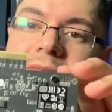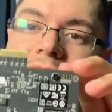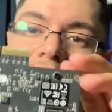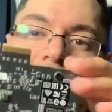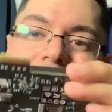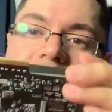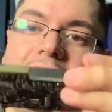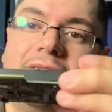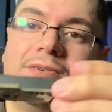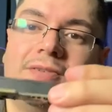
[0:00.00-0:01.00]
it's very
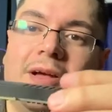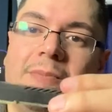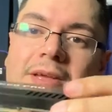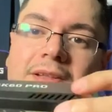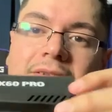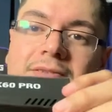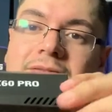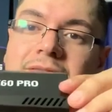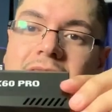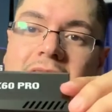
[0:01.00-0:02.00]
little. I mean,
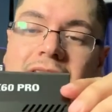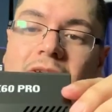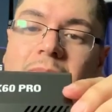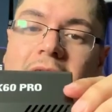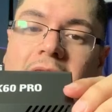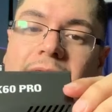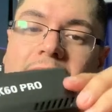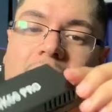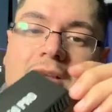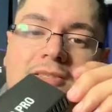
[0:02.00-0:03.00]
as low
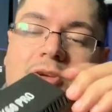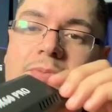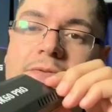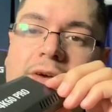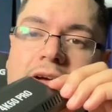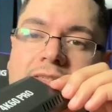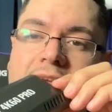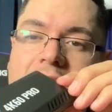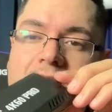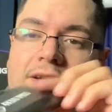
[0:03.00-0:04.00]
profile as I
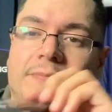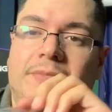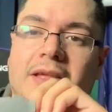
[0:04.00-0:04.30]
can get.